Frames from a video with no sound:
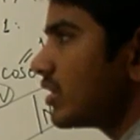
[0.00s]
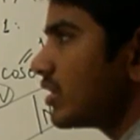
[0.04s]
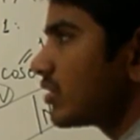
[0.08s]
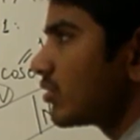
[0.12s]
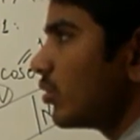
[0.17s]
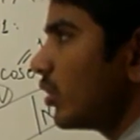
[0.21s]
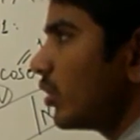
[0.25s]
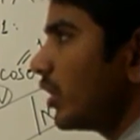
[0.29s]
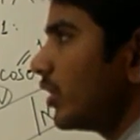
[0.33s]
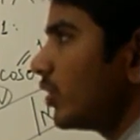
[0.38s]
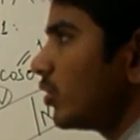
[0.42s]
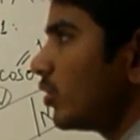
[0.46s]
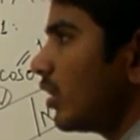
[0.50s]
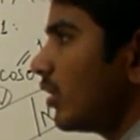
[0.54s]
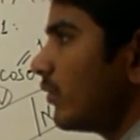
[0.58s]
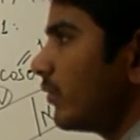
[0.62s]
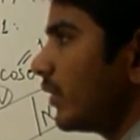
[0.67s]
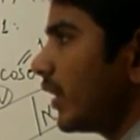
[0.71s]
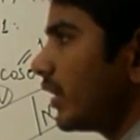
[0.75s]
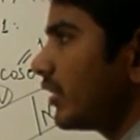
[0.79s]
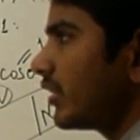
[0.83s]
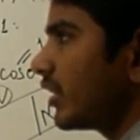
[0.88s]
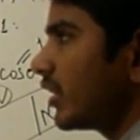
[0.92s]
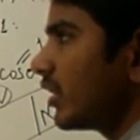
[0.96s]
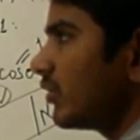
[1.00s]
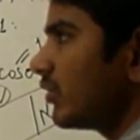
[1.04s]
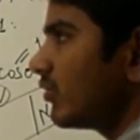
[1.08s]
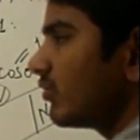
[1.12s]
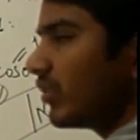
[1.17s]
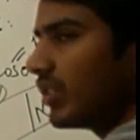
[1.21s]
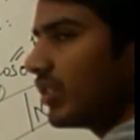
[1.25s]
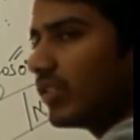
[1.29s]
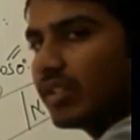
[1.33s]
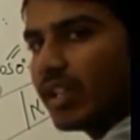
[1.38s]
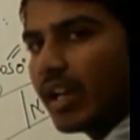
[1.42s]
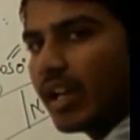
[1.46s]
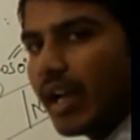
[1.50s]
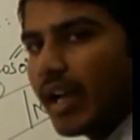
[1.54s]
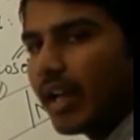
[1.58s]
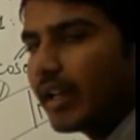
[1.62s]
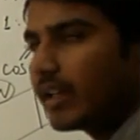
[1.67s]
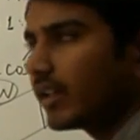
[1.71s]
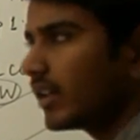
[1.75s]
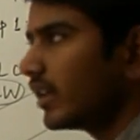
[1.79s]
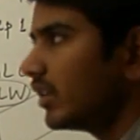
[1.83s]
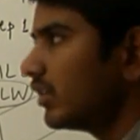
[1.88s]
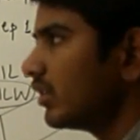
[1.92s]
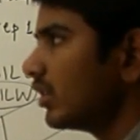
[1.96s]
is going to affect it with the
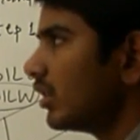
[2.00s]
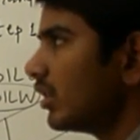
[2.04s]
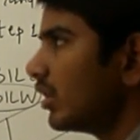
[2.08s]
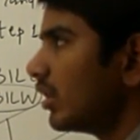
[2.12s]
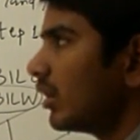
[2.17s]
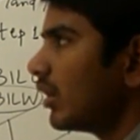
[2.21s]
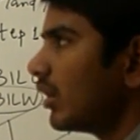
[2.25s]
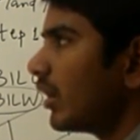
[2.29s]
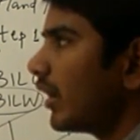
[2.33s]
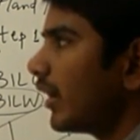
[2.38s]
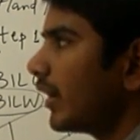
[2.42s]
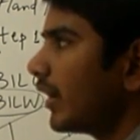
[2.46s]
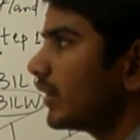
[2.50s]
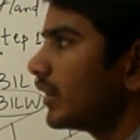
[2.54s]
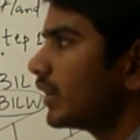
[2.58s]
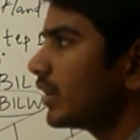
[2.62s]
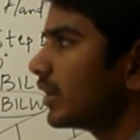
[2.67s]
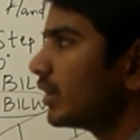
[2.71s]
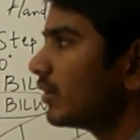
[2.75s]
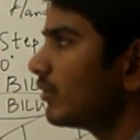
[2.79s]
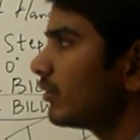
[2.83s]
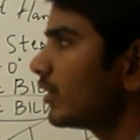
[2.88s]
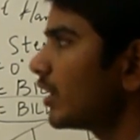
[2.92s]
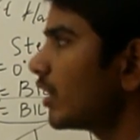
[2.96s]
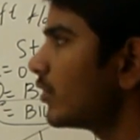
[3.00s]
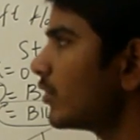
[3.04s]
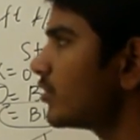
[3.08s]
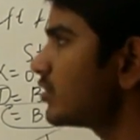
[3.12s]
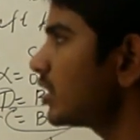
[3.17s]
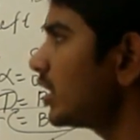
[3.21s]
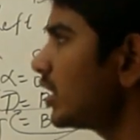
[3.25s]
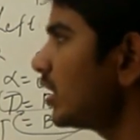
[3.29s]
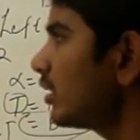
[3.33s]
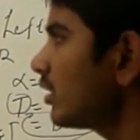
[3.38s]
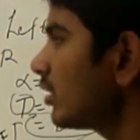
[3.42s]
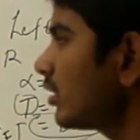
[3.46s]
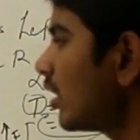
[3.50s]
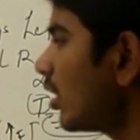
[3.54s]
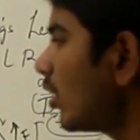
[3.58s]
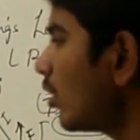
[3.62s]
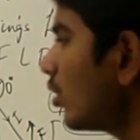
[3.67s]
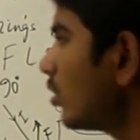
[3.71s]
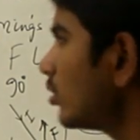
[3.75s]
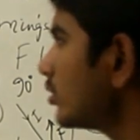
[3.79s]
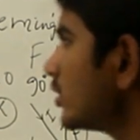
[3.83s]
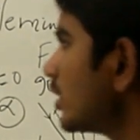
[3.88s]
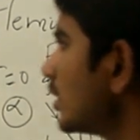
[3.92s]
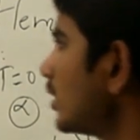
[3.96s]
angle, and we have seen
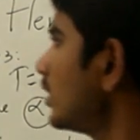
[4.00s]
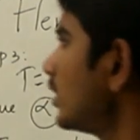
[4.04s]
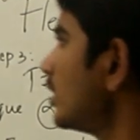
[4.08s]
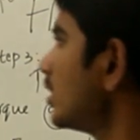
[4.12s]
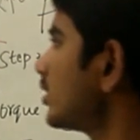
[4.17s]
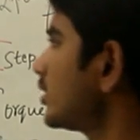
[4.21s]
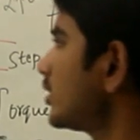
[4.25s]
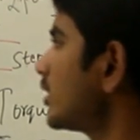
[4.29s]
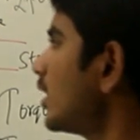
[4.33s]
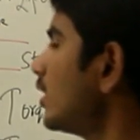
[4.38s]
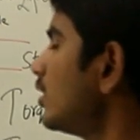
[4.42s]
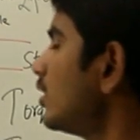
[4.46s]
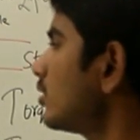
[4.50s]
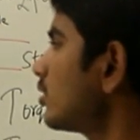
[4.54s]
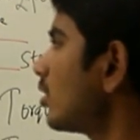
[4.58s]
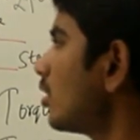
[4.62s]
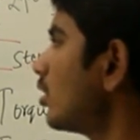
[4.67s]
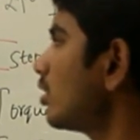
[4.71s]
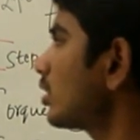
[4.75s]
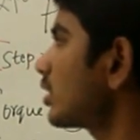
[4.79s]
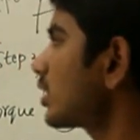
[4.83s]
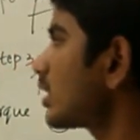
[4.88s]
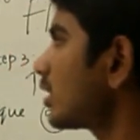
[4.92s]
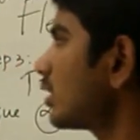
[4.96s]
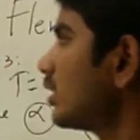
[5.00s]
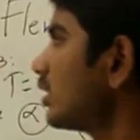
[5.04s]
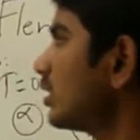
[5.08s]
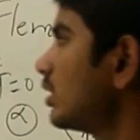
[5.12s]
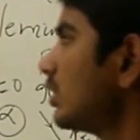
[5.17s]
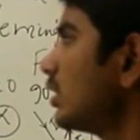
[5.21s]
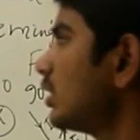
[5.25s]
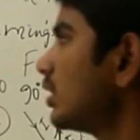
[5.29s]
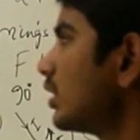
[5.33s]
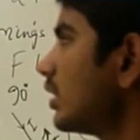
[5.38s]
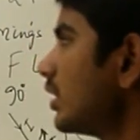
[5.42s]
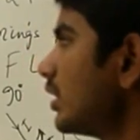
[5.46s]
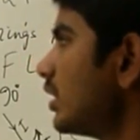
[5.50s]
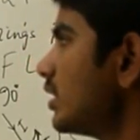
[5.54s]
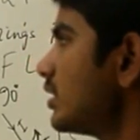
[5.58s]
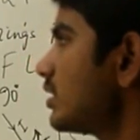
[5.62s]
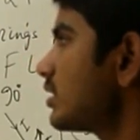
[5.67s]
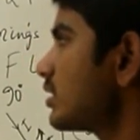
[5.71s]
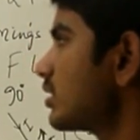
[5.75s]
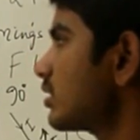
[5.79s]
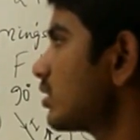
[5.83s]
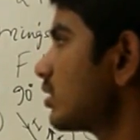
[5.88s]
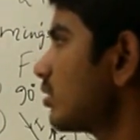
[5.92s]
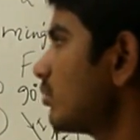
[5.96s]
how the null torque
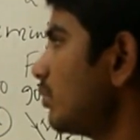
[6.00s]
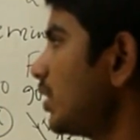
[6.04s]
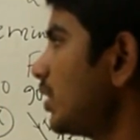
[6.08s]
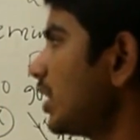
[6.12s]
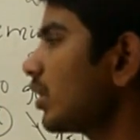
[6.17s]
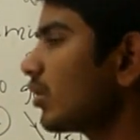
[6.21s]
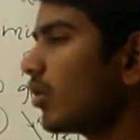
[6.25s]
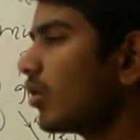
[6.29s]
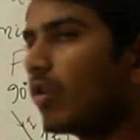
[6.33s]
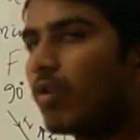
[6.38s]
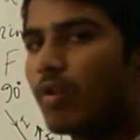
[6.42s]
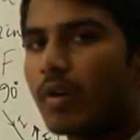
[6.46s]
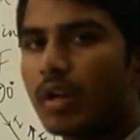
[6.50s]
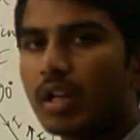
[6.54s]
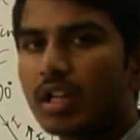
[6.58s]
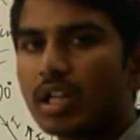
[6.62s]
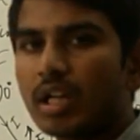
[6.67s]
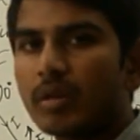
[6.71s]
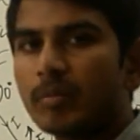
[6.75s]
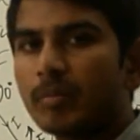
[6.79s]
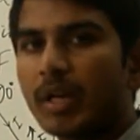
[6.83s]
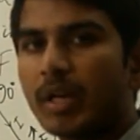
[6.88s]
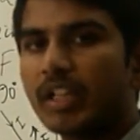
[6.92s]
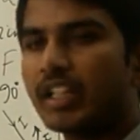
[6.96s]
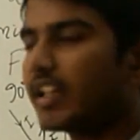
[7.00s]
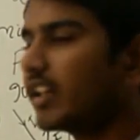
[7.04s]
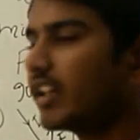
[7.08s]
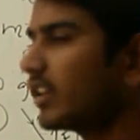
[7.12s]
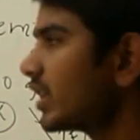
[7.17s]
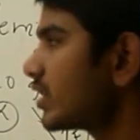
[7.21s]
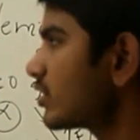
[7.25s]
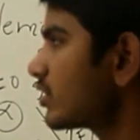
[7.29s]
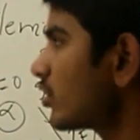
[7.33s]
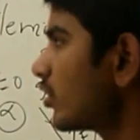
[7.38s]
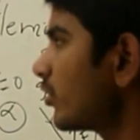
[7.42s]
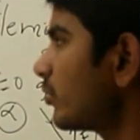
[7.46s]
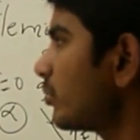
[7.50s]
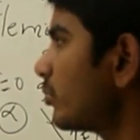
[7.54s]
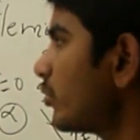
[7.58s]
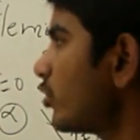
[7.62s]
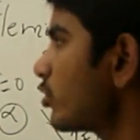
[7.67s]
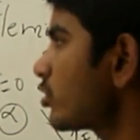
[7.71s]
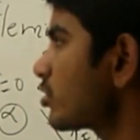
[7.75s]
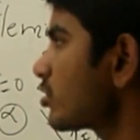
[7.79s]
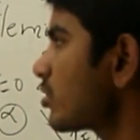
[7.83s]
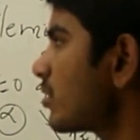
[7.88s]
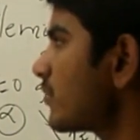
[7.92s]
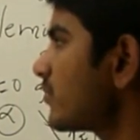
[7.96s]
is being overcome by the inertia of
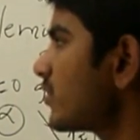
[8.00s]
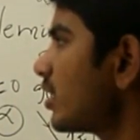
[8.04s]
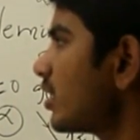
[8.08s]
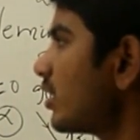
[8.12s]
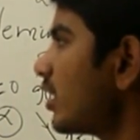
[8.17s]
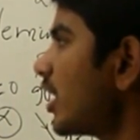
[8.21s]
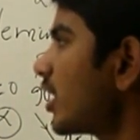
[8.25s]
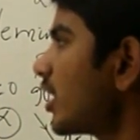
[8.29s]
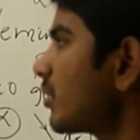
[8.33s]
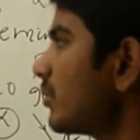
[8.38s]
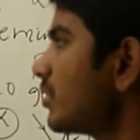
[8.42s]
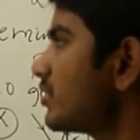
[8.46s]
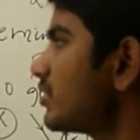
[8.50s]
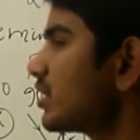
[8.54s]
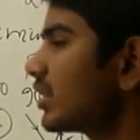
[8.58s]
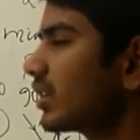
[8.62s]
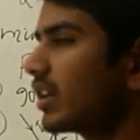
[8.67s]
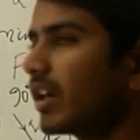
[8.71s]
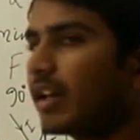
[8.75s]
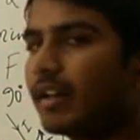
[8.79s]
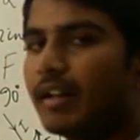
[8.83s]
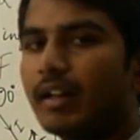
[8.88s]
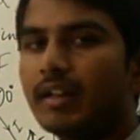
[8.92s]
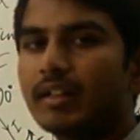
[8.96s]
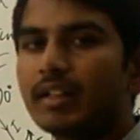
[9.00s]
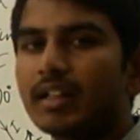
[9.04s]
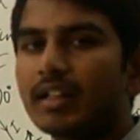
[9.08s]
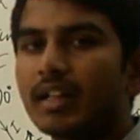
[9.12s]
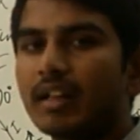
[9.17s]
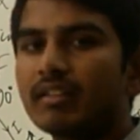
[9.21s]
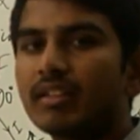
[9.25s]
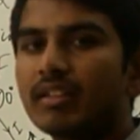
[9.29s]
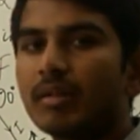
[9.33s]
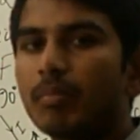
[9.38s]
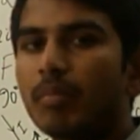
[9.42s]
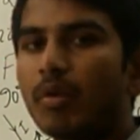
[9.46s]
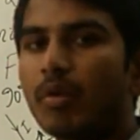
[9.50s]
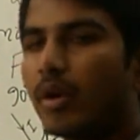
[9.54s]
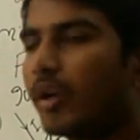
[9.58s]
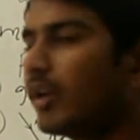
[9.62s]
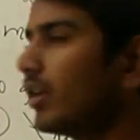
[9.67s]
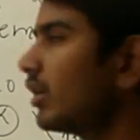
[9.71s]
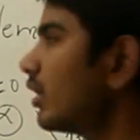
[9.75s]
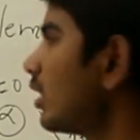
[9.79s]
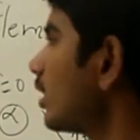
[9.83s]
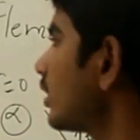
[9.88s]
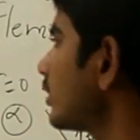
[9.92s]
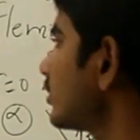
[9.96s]
motion of the armature conductor at
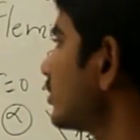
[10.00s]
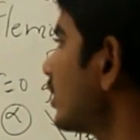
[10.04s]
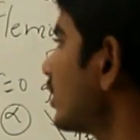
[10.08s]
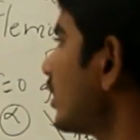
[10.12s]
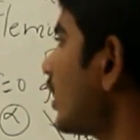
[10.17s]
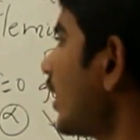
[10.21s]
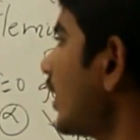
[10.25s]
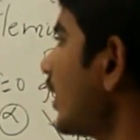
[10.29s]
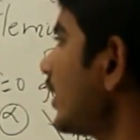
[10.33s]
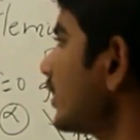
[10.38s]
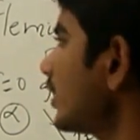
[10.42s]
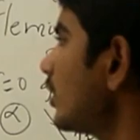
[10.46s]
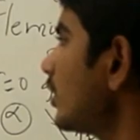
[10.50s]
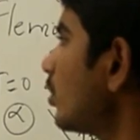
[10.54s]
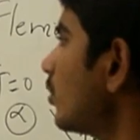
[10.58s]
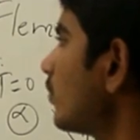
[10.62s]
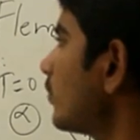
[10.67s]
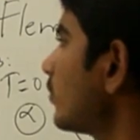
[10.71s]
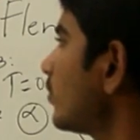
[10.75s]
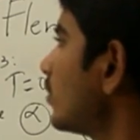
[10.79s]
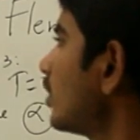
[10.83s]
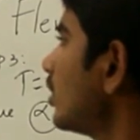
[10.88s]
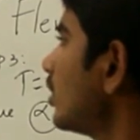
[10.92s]
the angle of